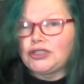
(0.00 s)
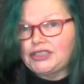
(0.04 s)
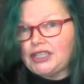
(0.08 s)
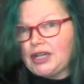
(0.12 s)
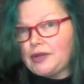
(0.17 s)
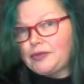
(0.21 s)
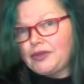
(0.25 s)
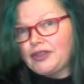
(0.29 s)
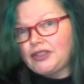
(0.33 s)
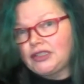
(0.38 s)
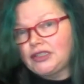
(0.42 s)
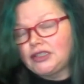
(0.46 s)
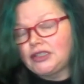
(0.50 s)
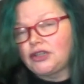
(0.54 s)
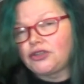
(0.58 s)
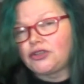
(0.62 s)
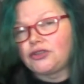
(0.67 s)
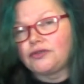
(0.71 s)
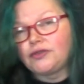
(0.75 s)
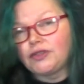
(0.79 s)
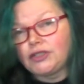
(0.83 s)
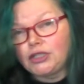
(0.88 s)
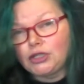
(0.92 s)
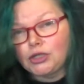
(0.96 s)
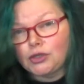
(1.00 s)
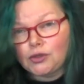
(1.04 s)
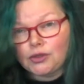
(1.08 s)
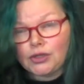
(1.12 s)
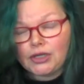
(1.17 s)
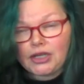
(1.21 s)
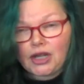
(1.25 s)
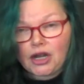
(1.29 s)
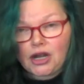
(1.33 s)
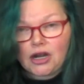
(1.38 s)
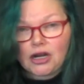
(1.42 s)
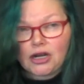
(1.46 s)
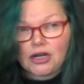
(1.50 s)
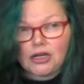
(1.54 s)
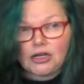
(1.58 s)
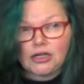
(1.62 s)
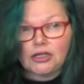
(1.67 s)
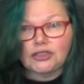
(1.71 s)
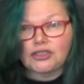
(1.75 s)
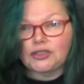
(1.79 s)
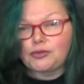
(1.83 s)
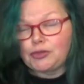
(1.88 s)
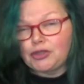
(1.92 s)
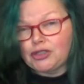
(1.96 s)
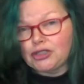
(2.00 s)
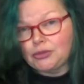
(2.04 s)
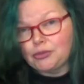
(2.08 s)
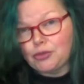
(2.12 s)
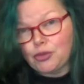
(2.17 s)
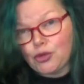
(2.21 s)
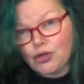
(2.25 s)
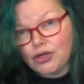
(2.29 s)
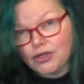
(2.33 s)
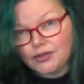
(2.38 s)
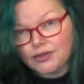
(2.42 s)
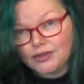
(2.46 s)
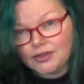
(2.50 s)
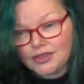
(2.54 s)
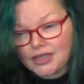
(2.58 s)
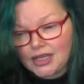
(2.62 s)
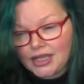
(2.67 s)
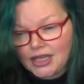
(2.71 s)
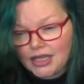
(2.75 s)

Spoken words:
depth in another video are spirit boards.